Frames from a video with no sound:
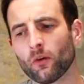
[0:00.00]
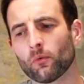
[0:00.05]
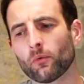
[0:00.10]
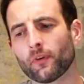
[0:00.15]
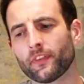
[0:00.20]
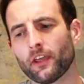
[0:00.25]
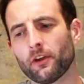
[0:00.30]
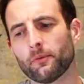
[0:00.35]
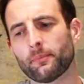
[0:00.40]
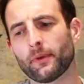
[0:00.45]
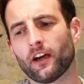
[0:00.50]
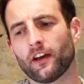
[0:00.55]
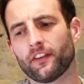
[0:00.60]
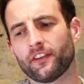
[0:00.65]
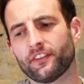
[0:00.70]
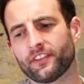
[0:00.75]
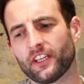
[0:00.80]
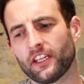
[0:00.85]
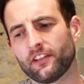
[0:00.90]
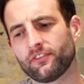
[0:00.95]
When they were behind
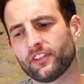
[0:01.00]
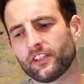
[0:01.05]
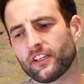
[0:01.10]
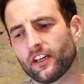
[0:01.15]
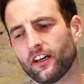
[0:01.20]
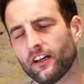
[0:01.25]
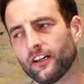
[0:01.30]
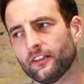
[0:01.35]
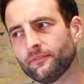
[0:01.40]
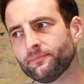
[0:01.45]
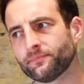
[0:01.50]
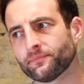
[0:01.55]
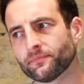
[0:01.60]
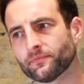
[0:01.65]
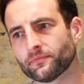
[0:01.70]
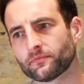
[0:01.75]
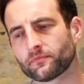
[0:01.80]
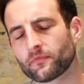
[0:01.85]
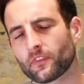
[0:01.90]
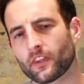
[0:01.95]
the safety car,
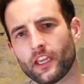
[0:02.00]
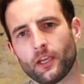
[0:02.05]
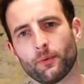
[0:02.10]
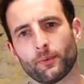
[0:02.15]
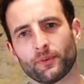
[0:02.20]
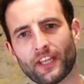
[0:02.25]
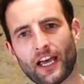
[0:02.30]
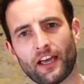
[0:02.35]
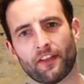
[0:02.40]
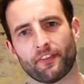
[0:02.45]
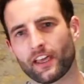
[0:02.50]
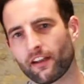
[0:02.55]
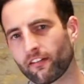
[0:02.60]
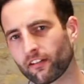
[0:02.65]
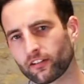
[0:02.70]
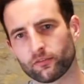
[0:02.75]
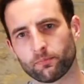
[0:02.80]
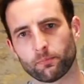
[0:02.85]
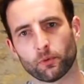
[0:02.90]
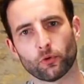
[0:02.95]
he was out there
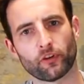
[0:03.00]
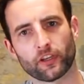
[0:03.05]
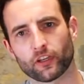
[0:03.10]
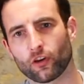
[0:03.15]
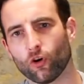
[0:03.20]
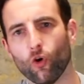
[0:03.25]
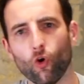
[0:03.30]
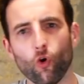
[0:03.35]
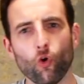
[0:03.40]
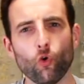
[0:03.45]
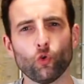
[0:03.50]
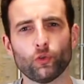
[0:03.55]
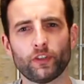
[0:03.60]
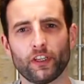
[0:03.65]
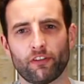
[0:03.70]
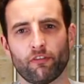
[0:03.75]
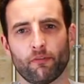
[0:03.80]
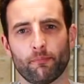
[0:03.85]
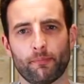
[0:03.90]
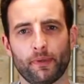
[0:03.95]
exploring all
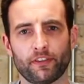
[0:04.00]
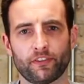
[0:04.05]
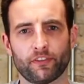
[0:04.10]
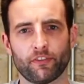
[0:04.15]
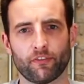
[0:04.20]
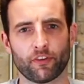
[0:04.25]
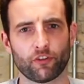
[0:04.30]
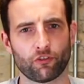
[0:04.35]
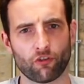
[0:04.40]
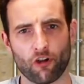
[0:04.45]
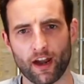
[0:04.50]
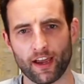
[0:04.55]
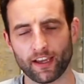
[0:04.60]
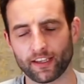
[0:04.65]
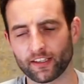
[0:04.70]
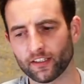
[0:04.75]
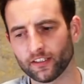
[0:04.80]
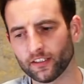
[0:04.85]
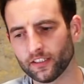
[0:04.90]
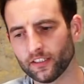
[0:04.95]
different bits of the
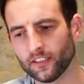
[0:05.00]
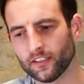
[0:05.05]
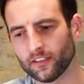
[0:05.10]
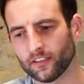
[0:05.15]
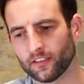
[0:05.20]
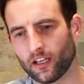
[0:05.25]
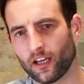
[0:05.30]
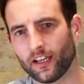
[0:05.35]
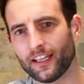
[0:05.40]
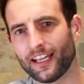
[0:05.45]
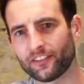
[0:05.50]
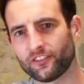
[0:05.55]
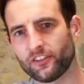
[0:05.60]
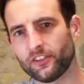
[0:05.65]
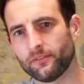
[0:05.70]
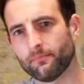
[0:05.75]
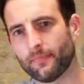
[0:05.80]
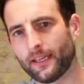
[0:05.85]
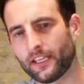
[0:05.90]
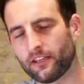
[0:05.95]
track. I
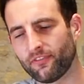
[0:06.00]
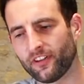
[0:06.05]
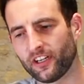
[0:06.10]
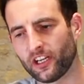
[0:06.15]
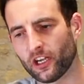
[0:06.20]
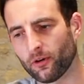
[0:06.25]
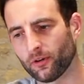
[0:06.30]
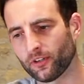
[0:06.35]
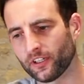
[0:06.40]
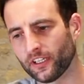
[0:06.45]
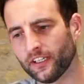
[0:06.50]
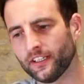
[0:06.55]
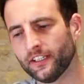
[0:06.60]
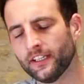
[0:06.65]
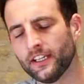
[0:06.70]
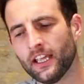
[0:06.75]
actually made a video on it.